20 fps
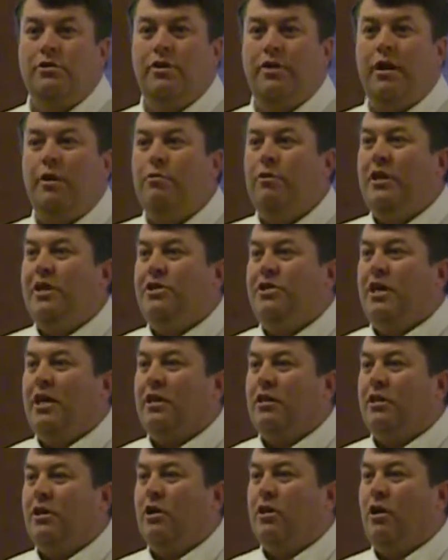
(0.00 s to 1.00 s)
So they would
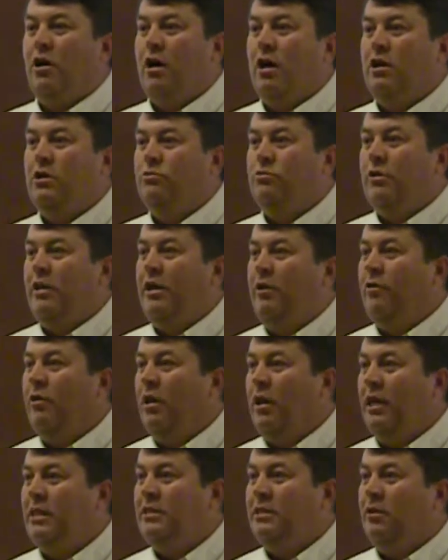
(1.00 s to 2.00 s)
eject the cards when they
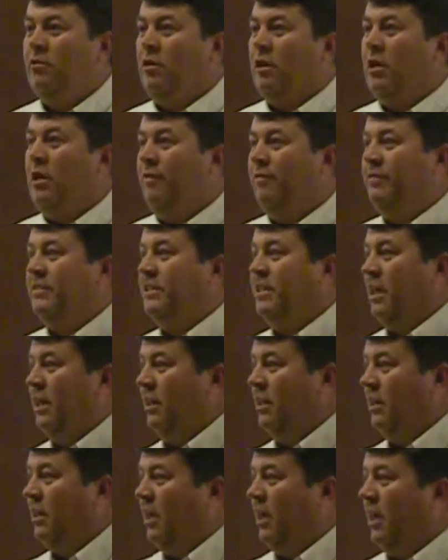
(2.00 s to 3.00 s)
realized they were
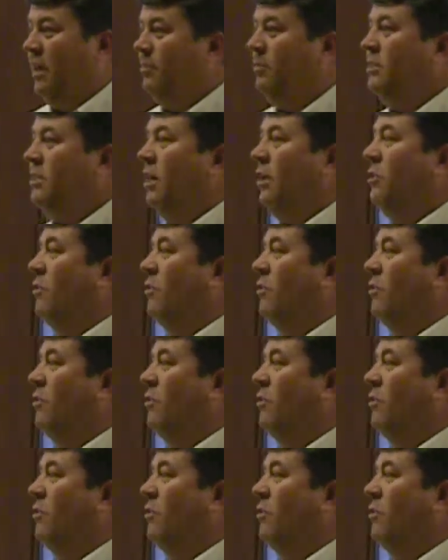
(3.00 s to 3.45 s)
confiscating the cameras.